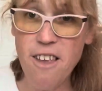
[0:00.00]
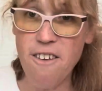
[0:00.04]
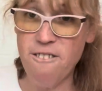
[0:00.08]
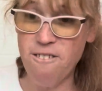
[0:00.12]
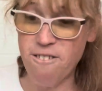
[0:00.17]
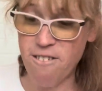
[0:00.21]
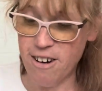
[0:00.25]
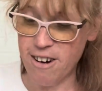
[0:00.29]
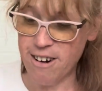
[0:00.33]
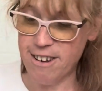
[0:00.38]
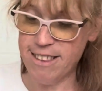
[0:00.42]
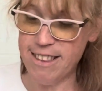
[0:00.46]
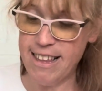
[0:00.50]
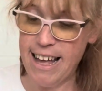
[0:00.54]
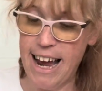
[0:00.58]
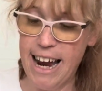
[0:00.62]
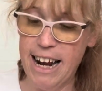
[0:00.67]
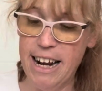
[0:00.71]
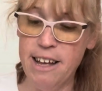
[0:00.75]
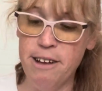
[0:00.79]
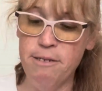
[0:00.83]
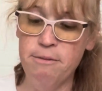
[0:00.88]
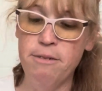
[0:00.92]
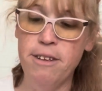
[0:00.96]
First
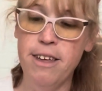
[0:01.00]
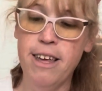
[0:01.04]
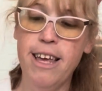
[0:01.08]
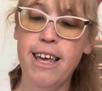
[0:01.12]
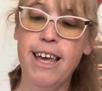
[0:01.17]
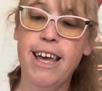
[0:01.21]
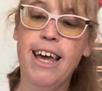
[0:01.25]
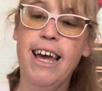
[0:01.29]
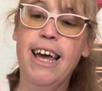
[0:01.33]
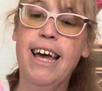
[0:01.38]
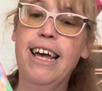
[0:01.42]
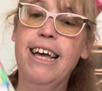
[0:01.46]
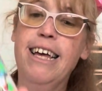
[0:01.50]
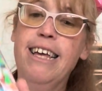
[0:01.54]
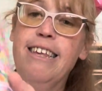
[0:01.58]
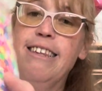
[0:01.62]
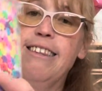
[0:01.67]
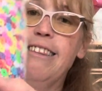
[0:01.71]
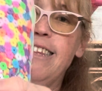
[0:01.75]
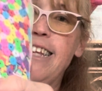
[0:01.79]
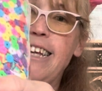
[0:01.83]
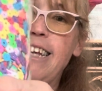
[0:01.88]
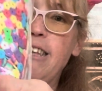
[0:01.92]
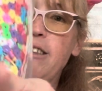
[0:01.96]
item is
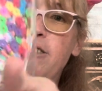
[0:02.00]
the